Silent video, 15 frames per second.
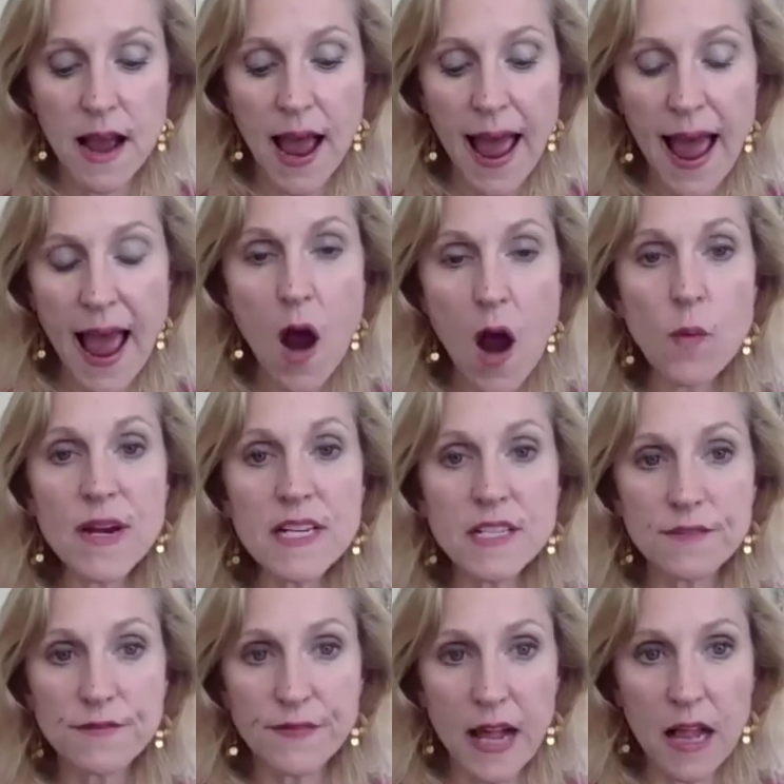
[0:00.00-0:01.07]
how we
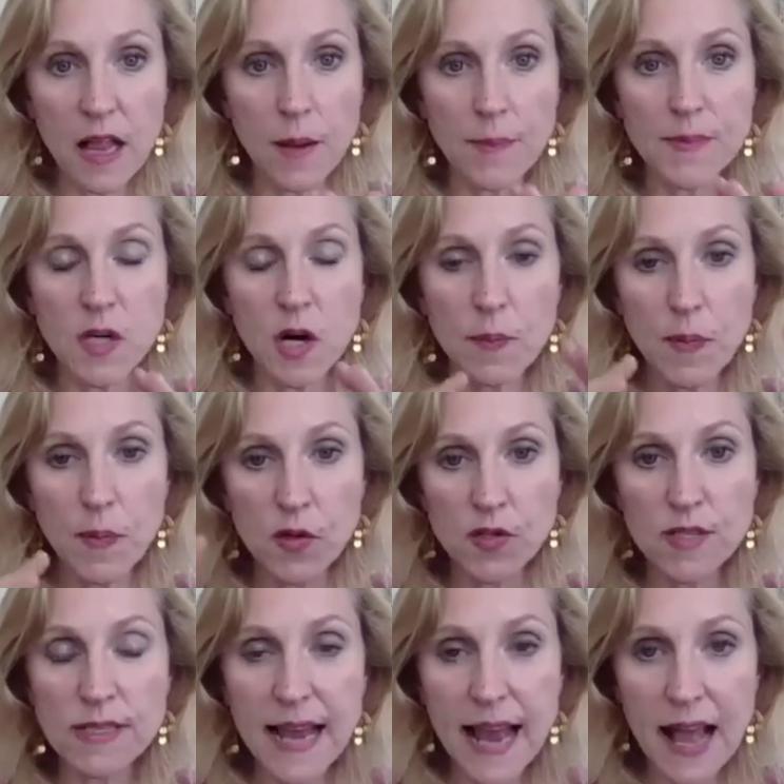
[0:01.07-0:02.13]
developed our
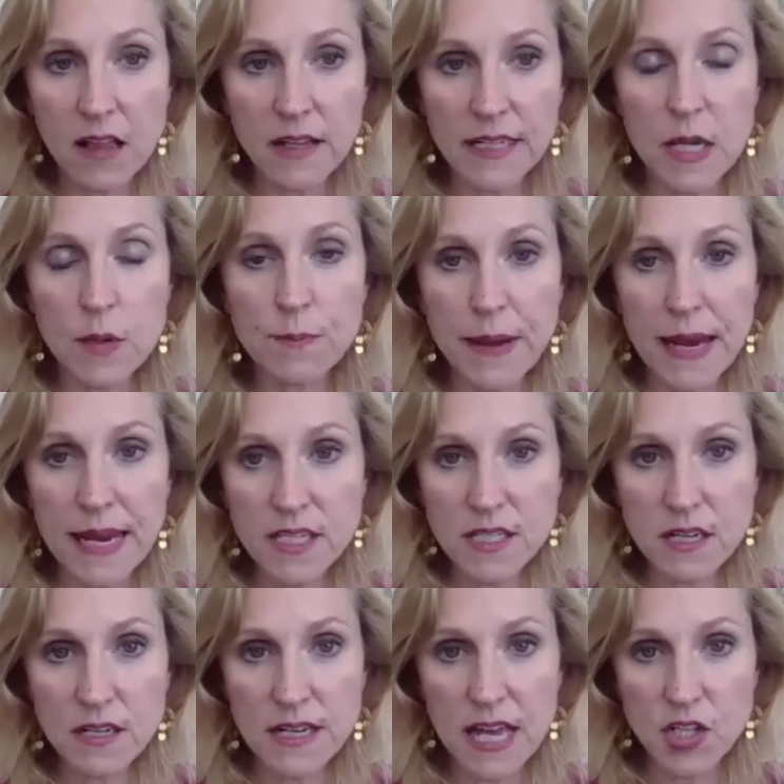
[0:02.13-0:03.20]
personality
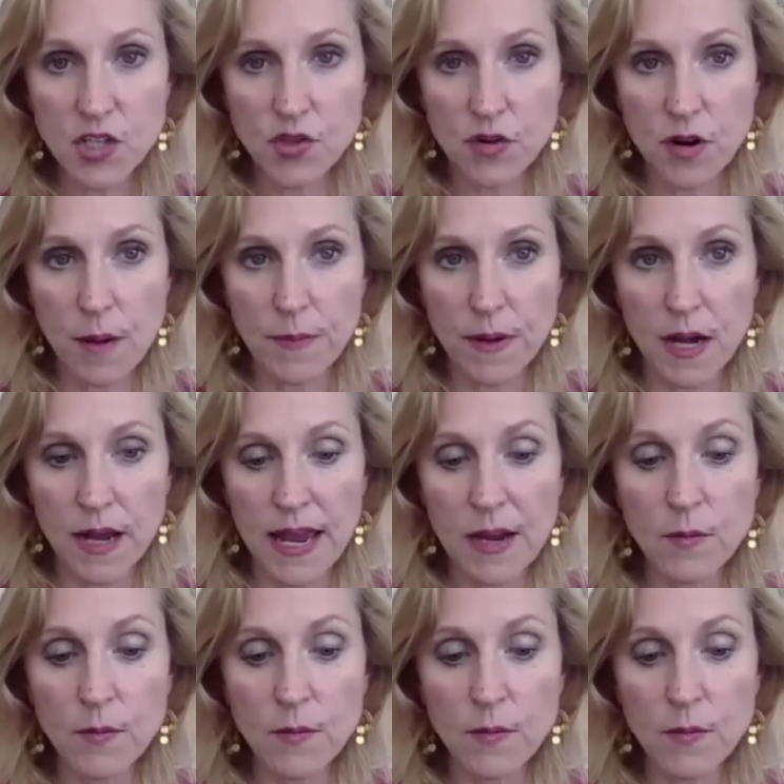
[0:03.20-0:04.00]
based on that trauma,